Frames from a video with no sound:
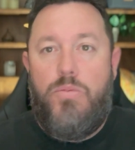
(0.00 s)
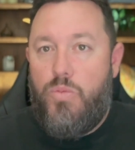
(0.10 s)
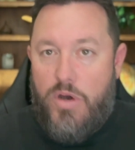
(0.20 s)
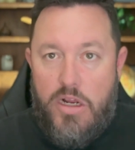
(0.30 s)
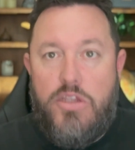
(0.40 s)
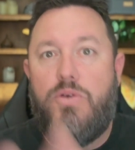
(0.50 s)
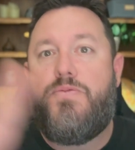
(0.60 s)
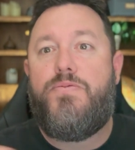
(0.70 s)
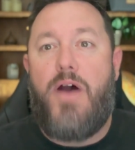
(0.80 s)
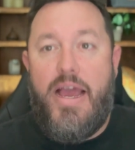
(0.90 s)
we're going to do
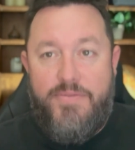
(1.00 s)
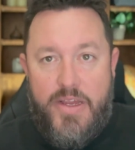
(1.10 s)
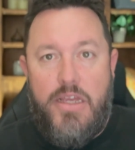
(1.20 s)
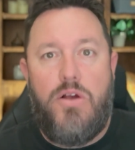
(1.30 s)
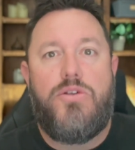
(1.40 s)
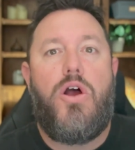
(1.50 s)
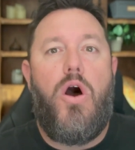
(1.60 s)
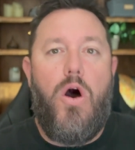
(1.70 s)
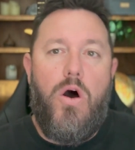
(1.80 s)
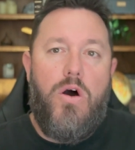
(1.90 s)
five videos
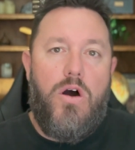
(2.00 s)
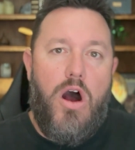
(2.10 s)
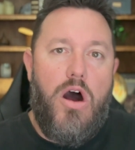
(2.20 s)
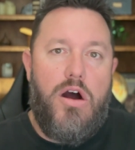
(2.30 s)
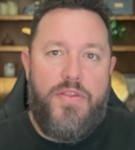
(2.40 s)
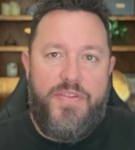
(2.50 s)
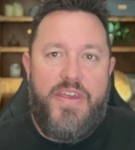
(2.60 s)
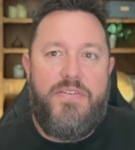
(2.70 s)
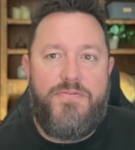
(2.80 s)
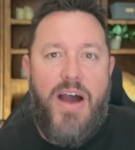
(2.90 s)
all on
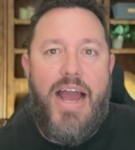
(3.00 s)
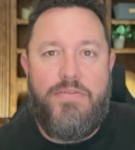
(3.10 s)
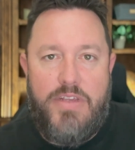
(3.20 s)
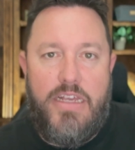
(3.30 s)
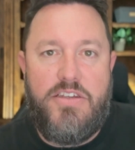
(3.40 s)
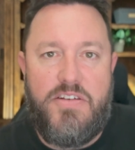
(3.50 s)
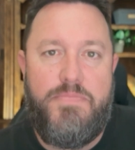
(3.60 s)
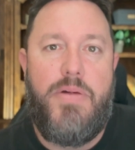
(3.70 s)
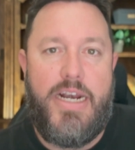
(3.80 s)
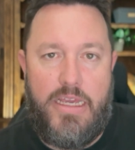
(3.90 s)
the five needs of
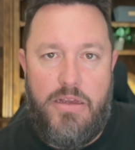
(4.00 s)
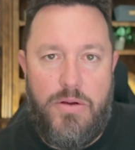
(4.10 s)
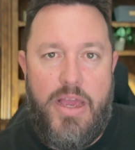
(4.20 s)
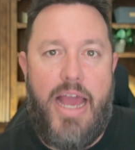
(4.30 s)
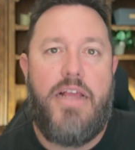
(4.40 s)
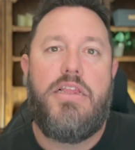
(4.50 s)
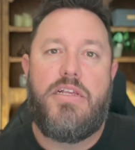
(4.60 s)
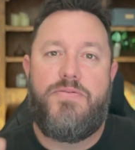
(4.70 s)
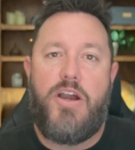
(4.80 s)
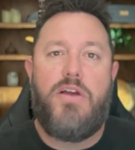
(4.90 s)
money. Okay.
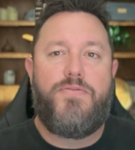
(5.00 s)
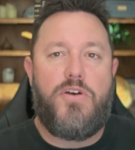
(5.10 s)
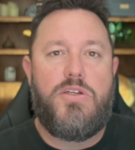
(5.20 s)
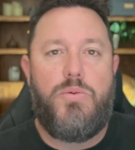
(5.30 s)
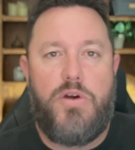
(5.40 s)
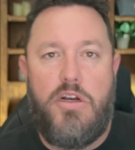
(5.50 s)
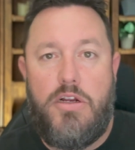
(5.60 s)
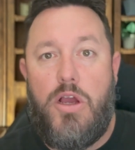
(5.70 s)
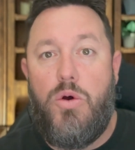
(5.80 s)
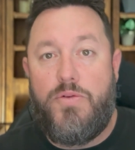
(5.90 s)
This very first one, we're going
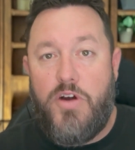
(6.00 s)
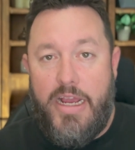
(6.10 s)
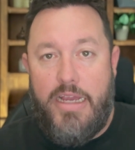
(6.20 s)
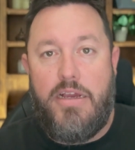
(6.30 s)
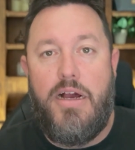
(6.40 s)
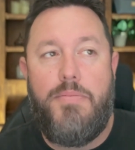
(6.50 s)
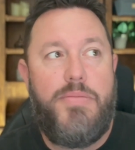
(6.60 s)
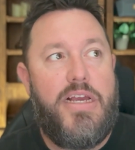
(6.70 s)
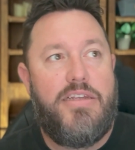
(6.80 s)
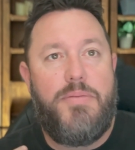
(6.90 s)
to go over income
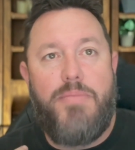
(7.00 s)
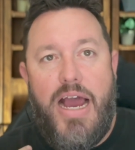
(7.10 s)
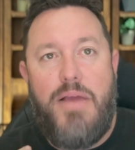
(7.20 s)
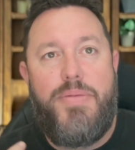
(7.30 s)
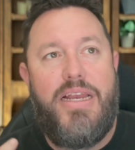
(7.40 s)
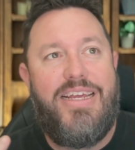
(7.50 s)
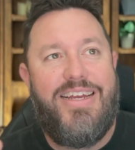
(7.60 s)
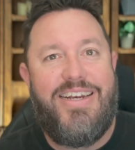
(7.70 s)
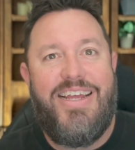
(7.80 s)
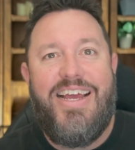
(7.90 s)
because in my
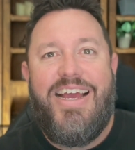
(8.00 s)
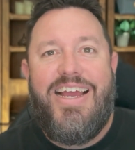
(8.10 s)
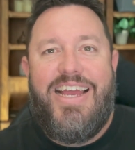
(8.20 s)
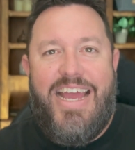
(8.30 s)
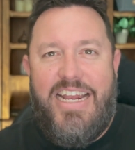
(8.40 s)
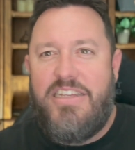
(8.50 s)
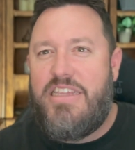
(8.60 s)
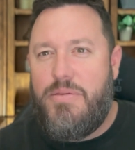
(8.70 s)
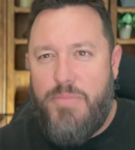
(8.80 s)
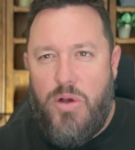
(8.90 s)
opinion, it is
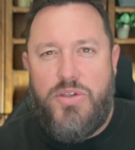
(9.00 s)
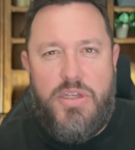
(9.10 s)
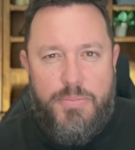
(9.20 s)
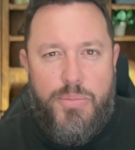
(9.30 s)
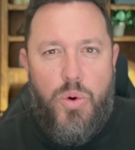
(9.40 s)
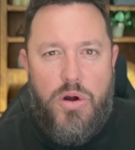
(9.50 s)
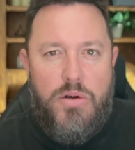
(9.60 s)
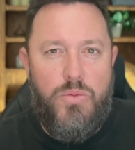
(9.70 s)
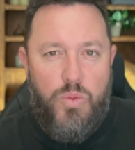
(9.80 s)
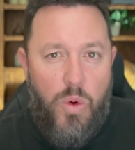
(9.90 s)
the most
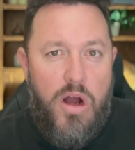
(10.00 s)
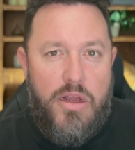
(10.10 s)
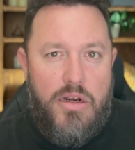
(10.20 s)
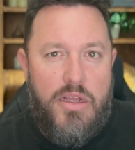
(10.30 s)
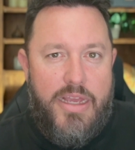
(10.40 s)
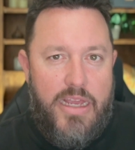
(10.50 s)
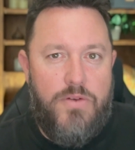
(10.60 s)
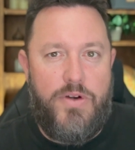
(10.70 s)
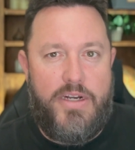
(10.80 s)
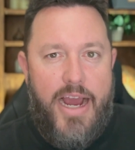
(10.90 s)
important one
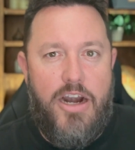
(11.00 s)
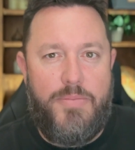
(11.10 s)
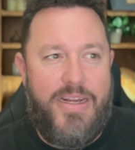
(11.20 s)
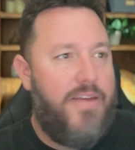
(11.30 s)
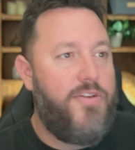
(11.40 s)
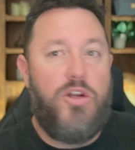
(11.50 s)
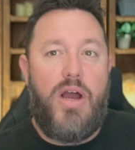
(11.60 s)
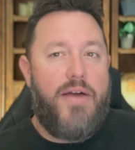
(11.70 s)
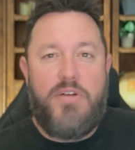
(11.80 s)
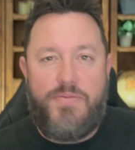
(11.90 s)
in retirement. If you don't
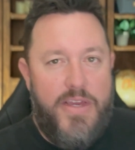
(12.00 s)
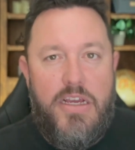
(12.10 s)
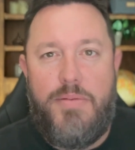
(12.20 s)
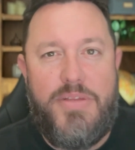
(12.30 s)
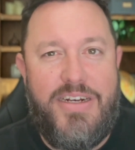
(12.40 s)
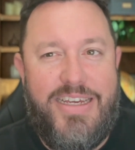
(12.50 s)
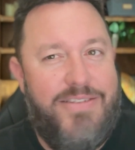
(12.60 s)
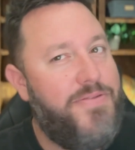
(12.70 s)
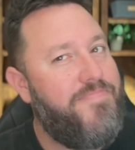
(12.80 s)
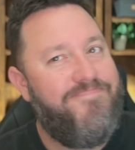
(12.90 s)
have enough income to
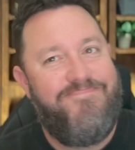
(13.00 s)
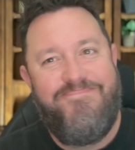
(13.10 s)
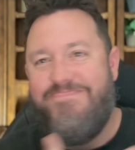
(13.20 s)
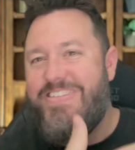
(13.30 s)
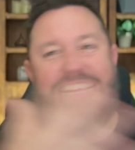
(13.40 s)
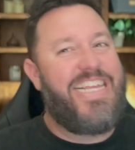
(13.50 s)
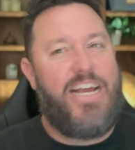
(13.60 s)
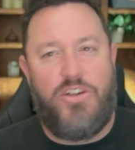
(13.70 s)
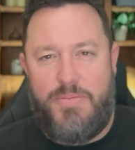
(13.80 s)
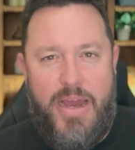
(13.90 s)
live, nothing
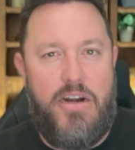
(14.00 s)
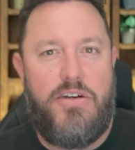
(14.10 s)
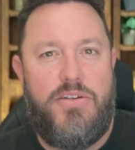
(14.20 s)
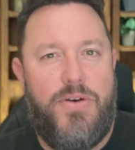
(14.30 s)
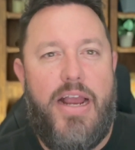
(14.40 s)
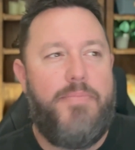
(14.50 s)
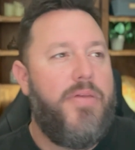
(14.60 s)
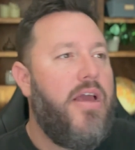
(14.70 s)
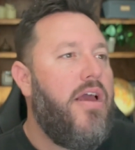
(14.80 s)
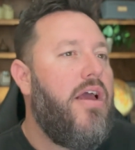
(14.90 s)
else matters, right?
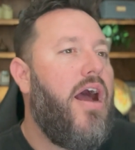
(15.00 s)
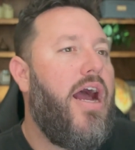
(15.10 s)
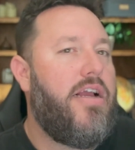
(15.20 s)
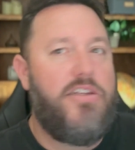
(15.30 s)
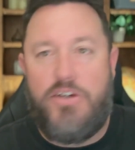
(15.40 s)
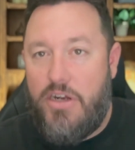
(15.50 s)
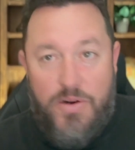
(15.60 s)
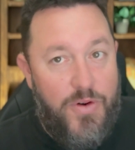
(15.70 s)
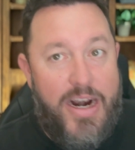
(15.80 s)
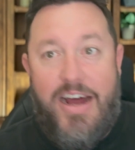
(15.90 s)
Uh, cause you're going to
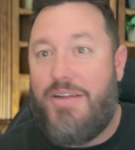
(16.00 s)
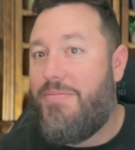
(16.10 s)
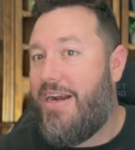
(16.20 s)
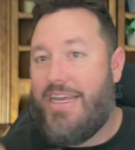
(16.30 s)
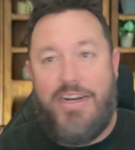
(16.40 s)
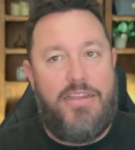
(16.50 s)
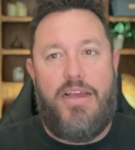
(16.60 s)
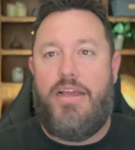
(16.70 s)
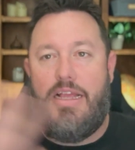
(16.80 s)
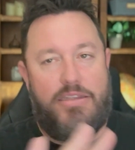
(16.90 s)
run out of money and
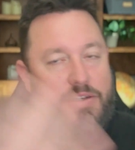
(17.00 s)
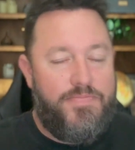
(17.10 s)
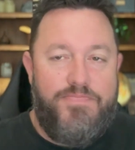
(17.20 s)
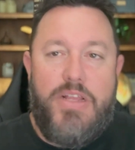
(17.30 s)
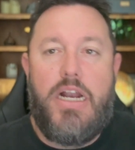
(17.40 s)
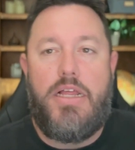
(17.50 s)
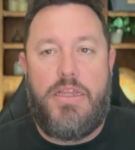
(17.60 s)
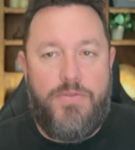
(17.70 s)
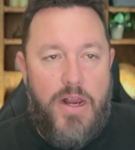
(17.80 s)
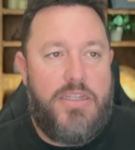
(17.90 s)
it, it's none of
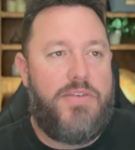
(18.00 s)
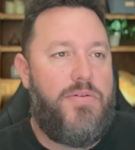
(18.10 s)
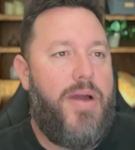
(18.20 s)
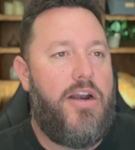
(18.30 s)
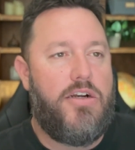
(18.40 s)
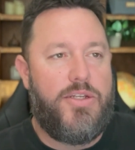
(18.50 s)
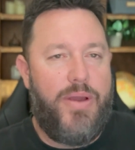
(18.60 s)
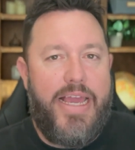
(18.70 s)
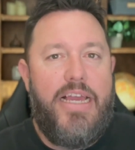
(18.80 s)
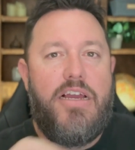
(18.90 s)
the rest of it matters.
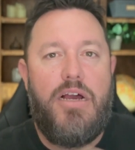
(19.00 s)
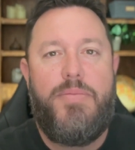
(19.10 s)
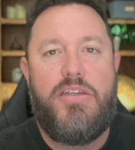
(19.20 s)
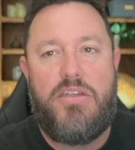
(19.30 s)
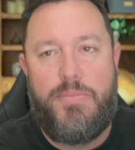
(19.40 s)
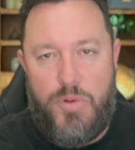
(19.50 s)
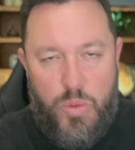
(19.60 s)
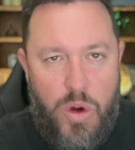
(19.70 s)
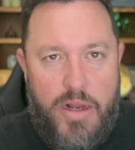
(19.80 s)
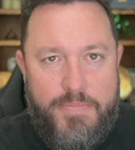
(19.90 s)
So income is number
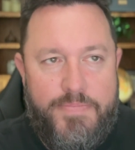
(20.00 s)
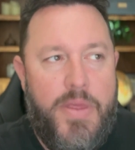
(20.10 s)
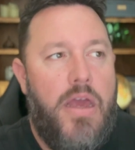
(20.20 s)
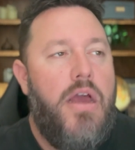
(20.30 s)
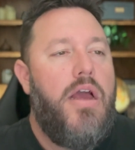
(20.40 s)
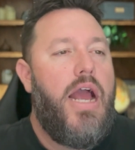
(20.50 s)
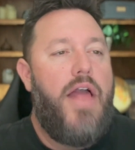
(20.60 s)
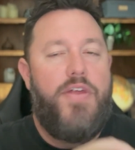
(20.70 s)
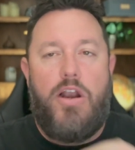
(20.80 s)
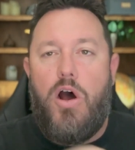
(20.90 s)
one.
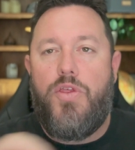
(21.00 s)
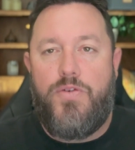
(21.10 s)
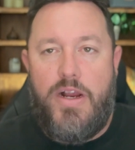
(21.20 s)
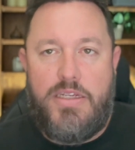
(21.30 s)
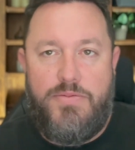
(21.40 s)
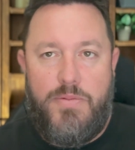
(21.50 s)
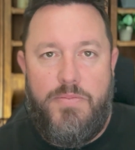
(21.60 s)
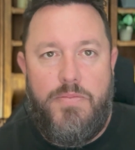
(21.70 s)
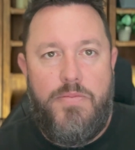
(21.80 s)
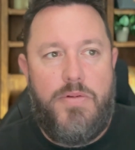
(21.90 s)
And then all the rest of
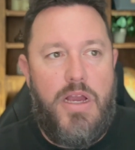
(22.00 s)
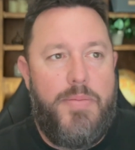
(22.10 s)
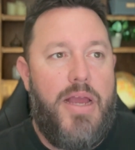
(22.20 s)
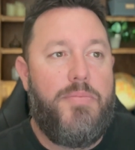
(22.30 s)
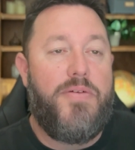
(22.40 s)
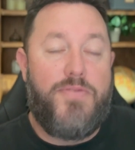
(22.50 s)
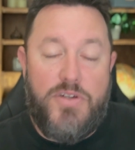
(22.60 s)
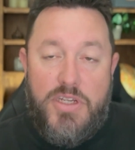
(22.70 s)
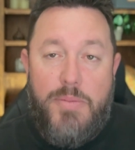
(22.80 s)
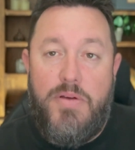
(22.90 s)
them come in. But for
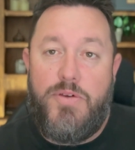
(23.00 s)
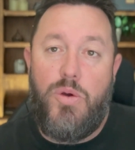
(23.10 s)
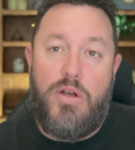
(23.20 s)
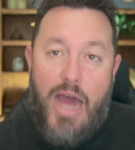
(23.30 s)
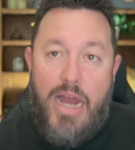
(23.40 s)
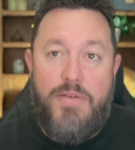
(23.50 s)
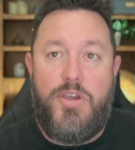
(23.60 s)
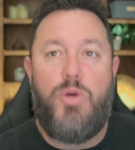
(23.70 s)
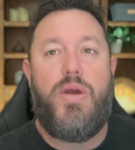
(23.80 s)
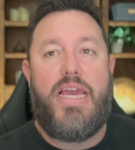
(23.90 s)
some of you, a lot of
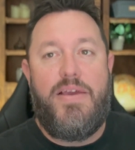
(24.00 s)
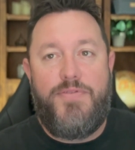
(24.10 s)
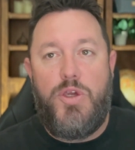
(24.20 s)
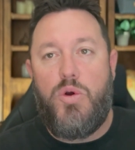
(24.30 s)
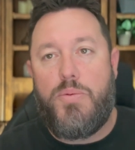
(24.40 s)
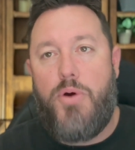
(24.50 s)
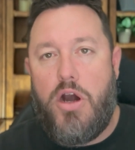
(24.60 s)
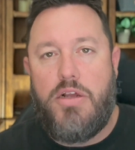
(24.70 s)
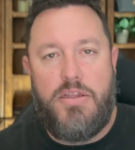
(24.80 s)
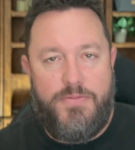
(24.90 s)
you, if you are
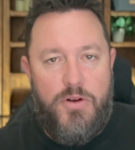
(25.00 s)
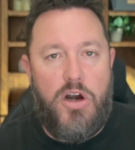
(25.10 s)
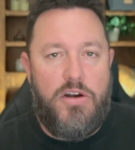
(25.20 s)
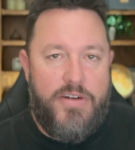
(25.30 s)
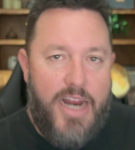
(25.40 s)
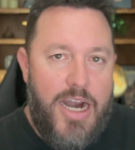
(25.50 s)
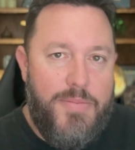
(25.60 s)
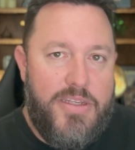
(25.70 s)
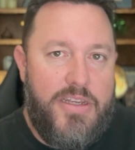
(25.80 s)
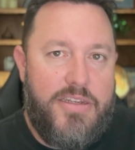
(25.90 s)
part of the Florida
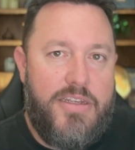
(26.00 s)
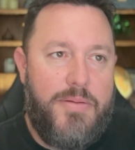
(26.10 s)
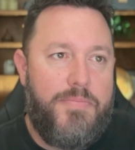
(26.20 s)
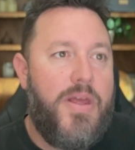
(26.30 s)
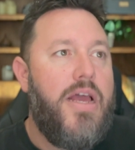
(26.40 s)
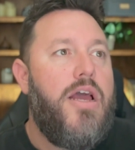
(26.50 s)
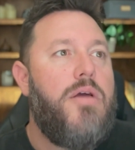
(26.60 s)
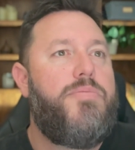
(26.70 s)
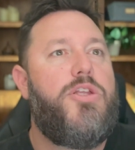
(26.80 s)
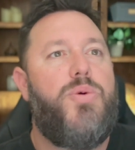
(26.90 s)
retirement system,
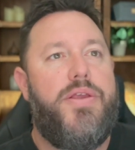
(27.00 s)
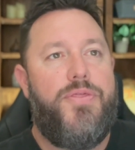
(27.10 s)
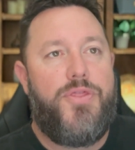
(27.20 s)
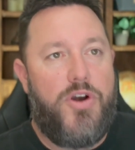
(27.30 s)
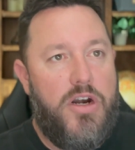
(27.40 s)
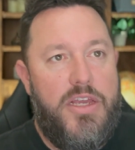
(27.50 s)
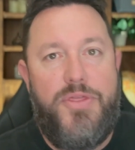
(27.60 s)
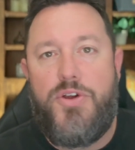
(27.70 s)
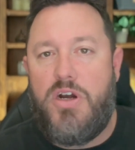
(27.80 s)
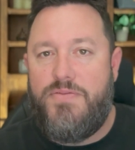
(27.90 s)
between thirty,
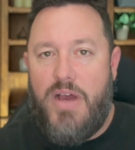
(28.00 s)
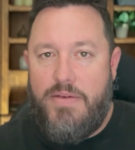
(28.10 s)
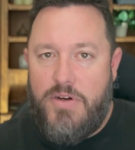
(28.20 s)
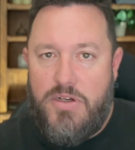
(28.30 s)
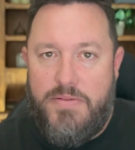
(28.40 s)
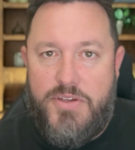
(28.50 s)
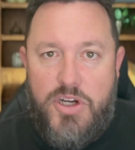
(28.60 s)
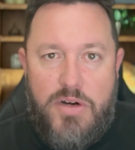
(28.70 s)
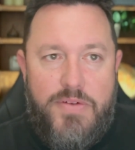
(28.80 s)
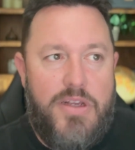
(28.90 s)
thirty-five years of
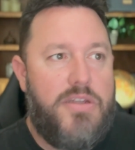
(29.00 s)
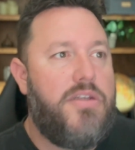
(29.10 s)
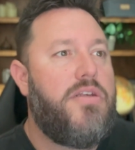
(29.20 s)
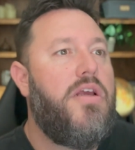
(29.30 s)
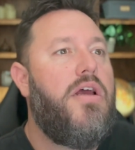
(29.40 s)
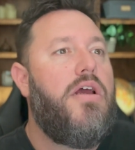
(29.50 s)
service,